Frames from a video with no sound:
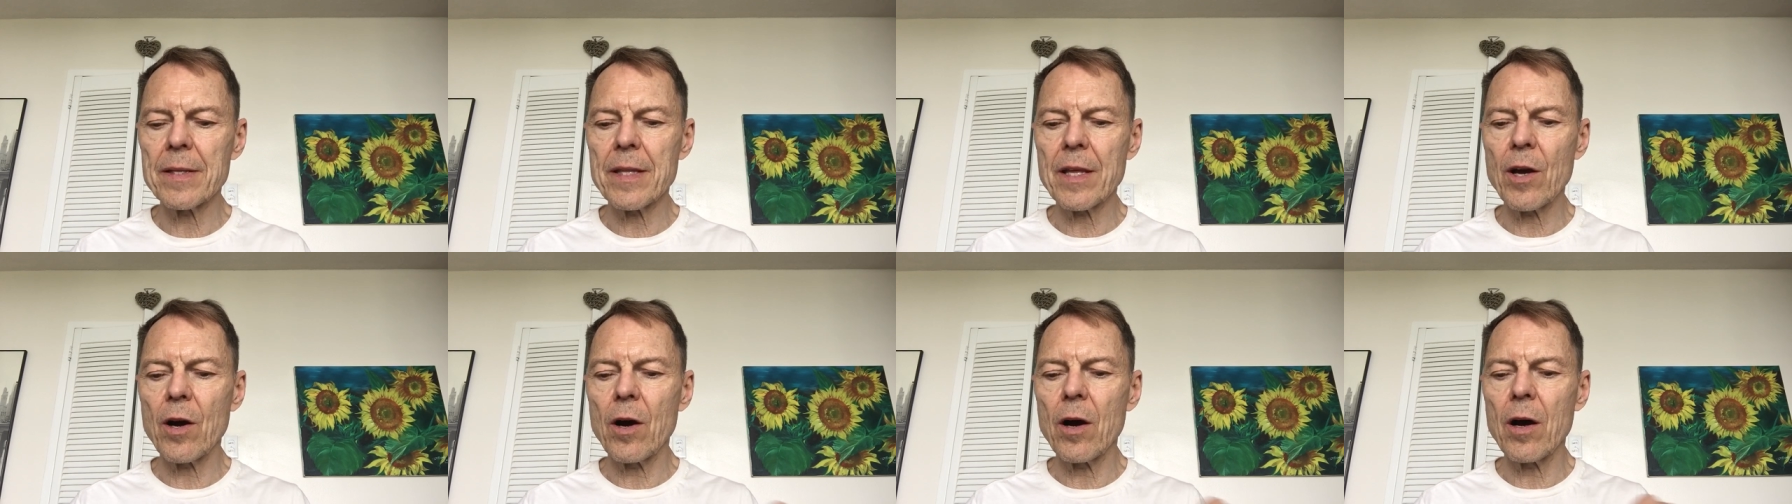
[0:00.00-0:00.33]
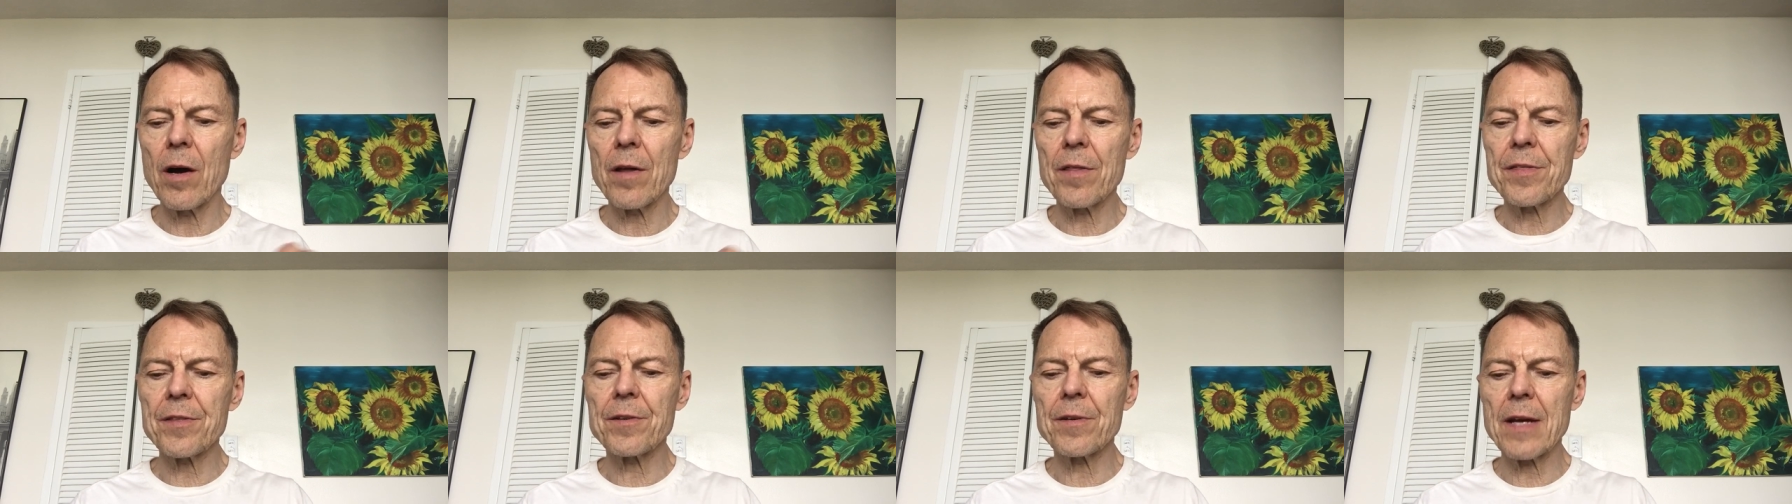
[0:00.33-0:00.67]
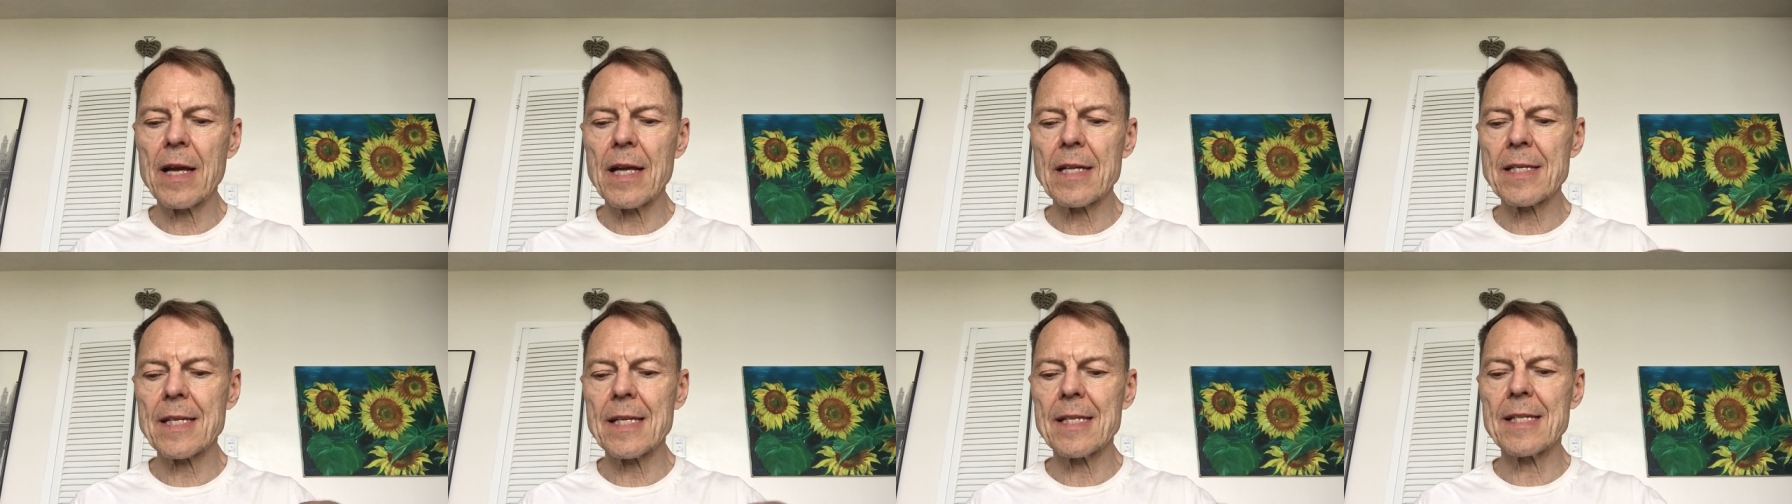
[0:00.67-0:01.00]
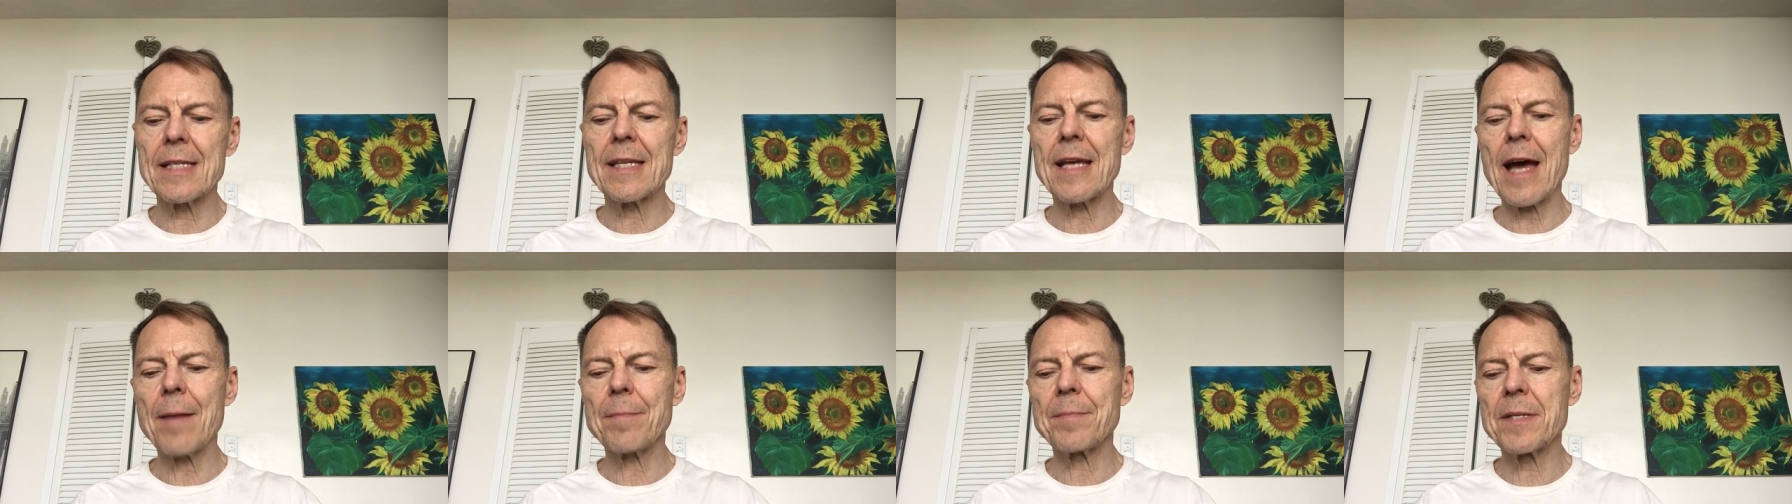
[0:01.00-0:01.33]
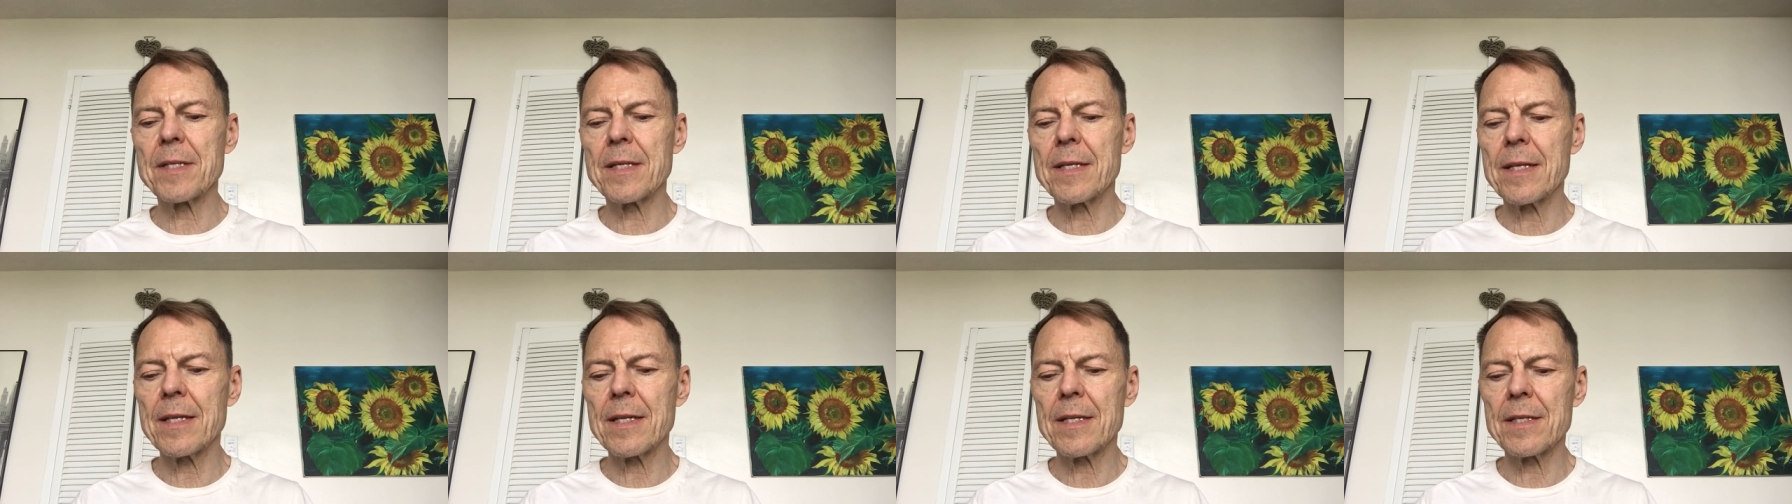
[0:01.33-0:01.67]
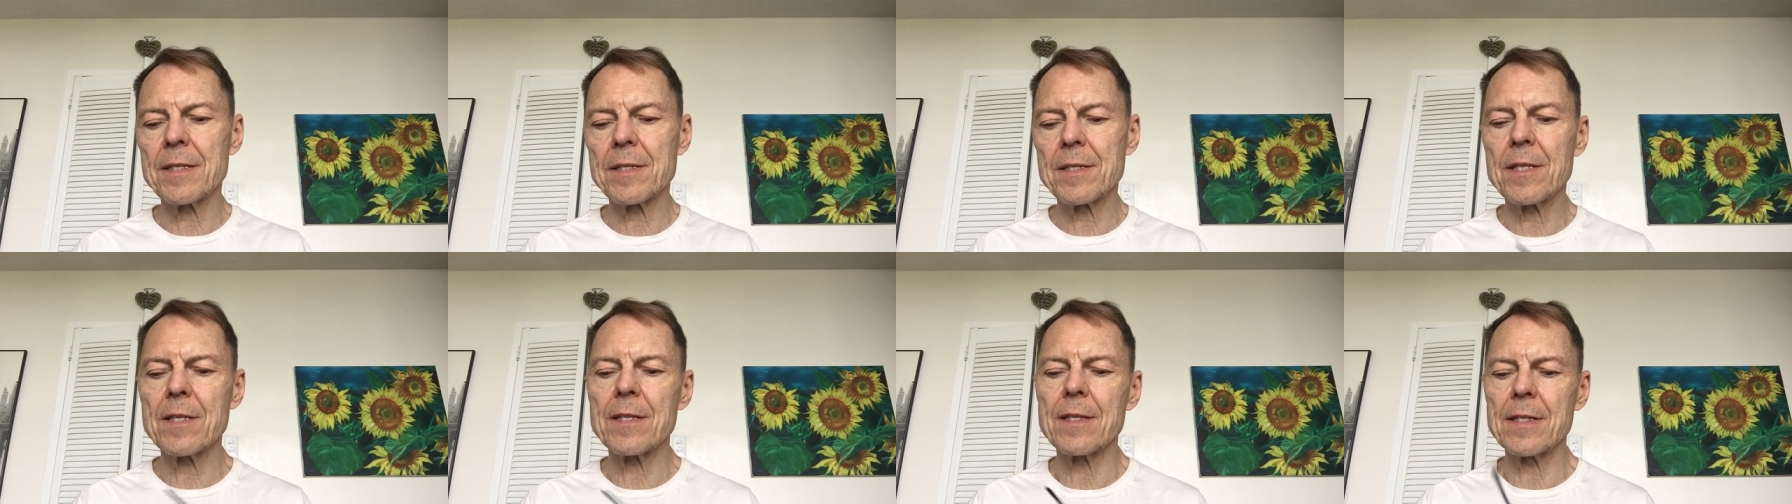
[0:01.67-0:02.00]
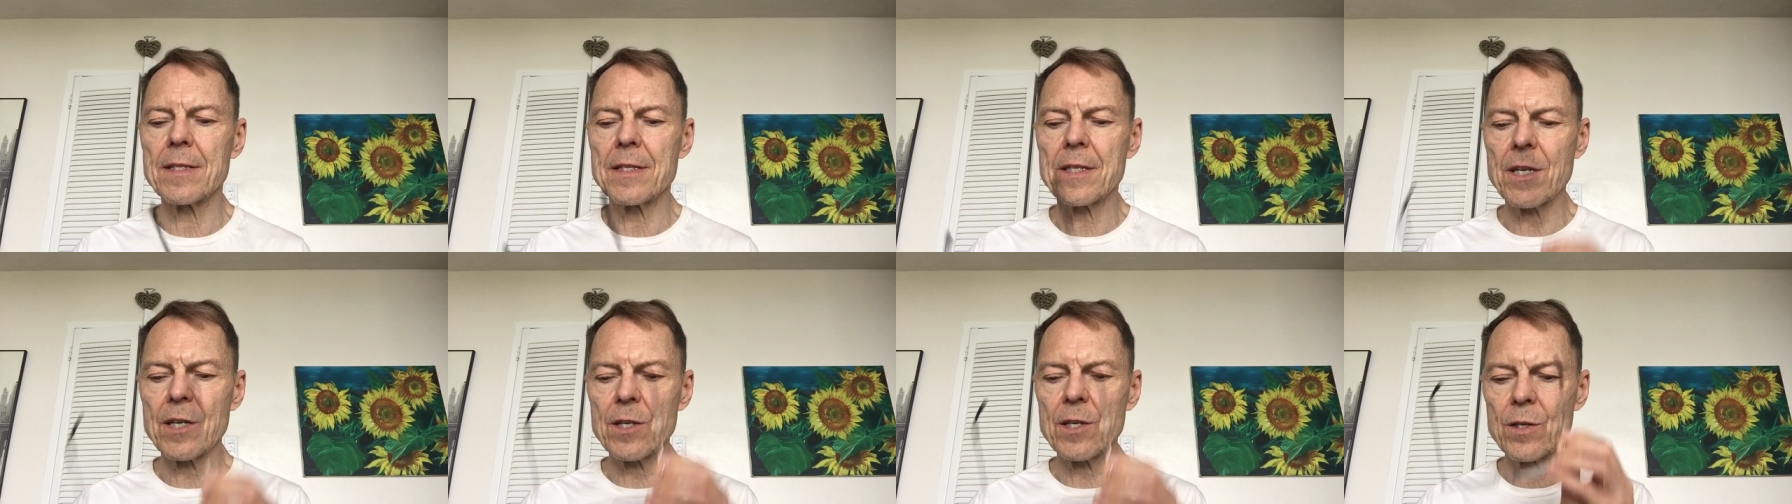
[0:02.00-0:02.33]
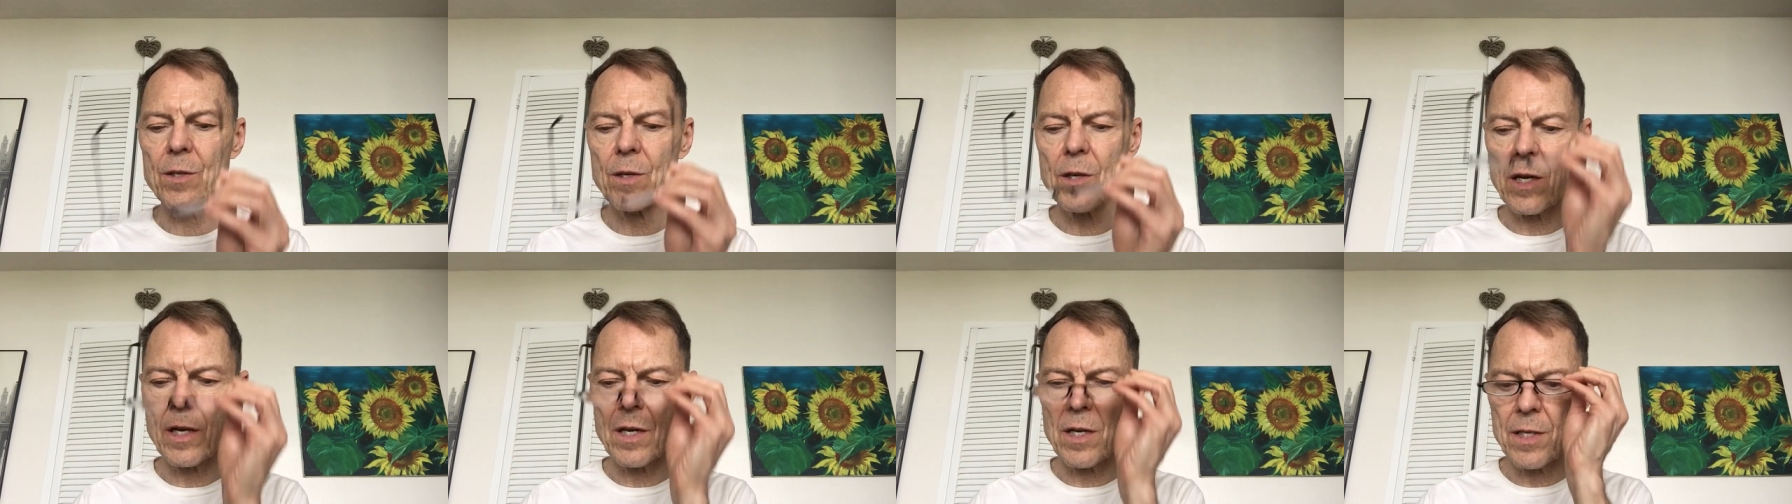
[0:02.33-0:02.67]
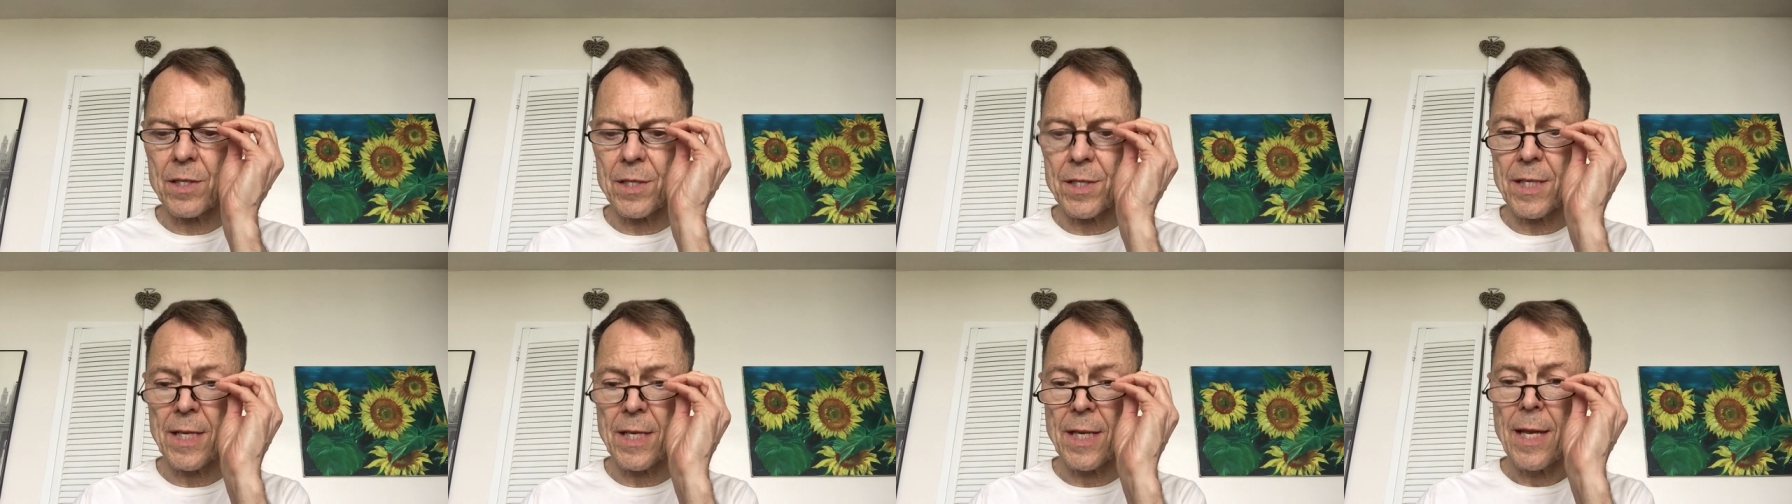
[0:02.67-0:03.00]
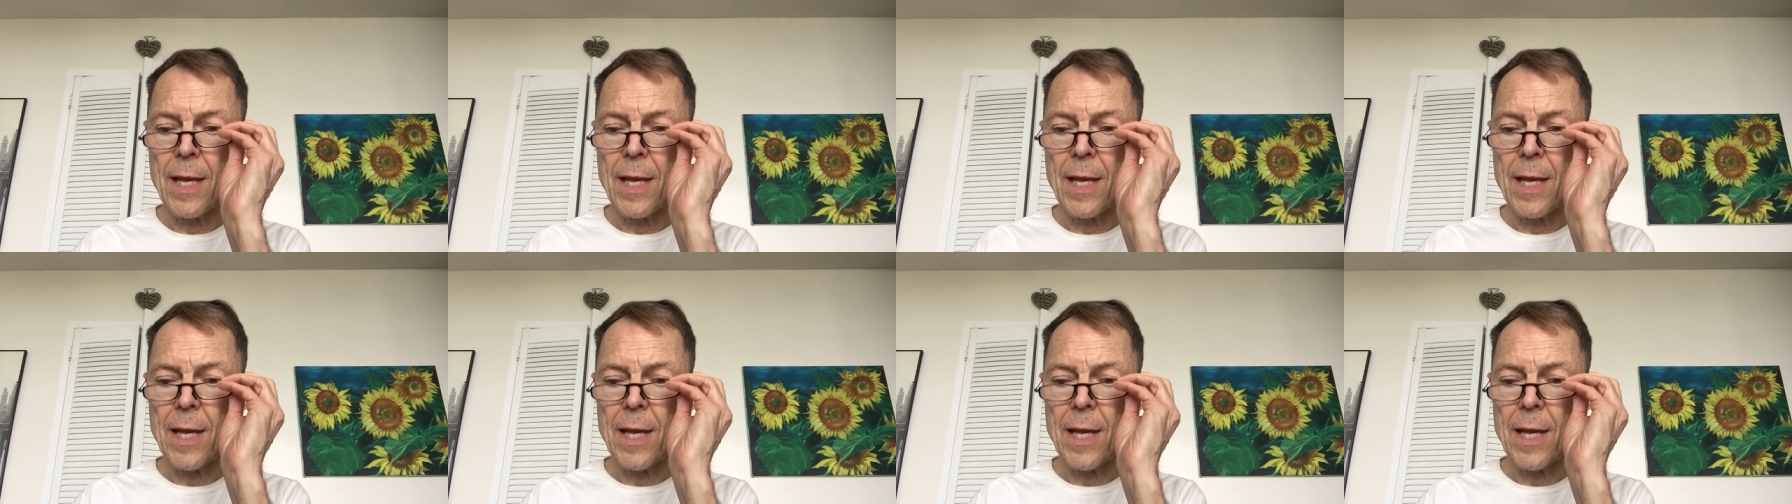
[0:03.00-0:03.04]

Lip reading: the author has adapted it to the tarot cards.